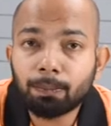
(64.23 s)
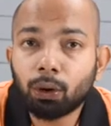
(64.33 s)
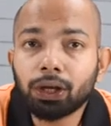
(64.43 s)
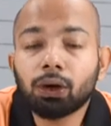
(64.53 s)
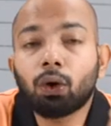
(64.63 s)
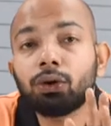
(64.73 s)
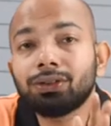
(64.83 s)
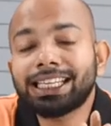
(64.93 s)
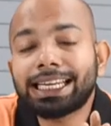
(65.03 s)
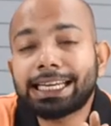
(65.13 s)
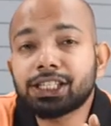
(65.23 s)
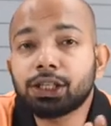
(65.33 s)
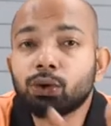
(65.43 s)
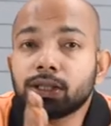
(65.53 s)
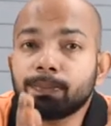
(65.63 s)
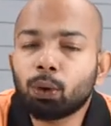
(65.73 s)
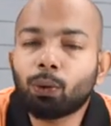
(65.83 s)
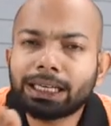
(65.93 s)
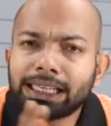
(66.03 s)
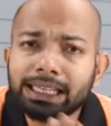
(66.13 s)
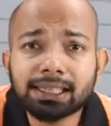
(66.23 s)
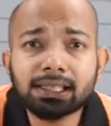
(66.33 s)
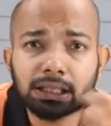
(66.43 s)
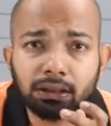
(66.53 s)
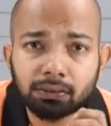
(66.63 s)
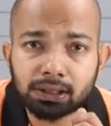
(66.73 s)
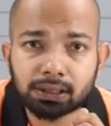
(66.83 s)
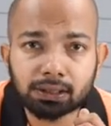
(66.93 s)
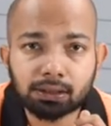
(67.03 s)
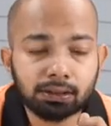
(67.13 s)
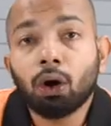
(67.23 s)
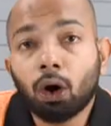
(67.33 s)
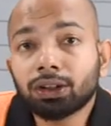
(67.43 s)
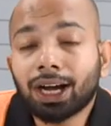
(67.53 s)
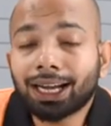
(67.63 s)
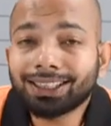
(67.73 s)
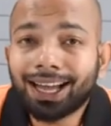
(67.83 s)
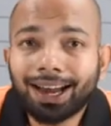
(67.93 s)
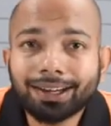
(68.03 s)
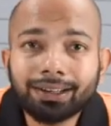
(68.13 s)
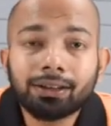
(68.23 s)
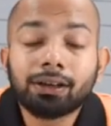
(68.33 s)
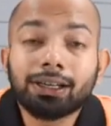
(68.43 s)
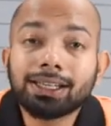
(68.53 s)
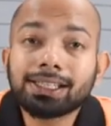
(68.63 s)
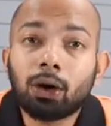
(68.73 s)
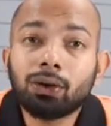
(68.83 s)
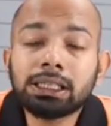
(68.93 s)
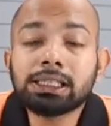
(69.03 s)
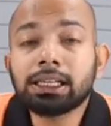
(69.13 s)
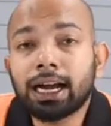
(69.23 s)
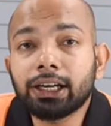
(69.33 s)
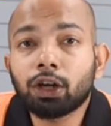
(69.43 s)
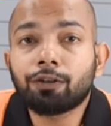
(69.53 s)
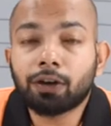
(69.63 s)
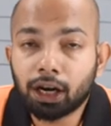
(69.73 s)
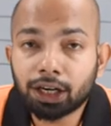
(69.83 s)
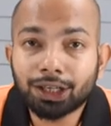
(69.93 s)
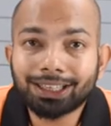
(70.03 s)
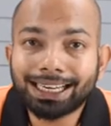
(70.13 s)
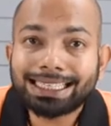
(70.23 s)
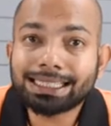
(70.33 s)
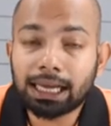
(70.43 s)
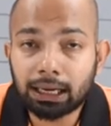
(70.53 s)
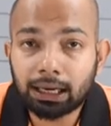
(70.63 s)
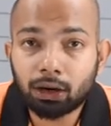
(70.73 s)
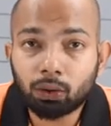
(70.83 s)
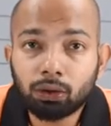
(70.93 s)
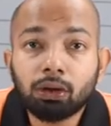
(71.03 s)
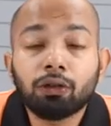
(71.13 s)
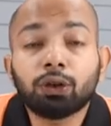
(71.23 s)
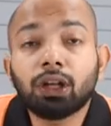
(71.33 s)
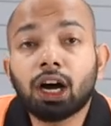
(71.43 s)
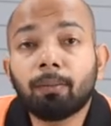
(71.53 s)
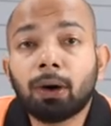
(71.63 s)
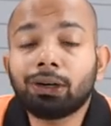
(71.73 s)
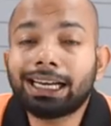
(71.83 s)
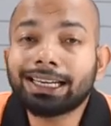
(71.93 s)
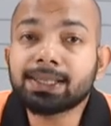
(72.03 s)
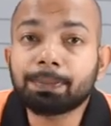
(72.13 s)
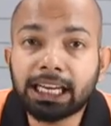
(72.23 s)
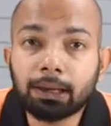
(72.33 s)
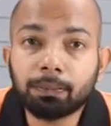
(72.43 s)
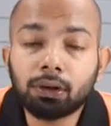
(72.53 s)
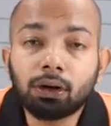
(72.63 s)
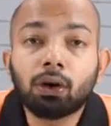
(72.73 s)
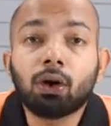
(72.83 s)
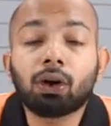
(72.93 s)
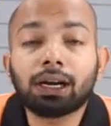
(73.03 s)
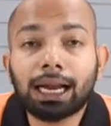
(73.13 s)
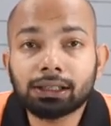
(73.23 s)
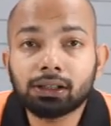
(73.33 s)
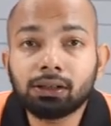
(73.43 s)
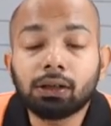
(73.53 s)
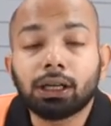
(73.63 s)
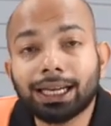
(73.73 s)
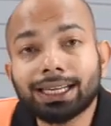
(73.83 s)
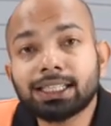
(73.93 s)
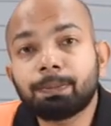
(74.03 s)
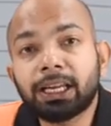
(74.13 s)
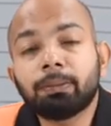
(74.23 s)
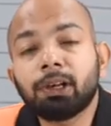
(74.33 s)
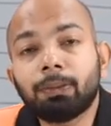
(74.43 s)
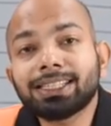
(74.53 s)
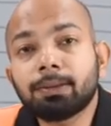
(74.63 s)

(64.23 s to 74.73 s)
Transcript: employee or to the agent who's providing his services. On the other hand, discount is the kind of reduction that is allowed for the amount that is payable or rather that is payable by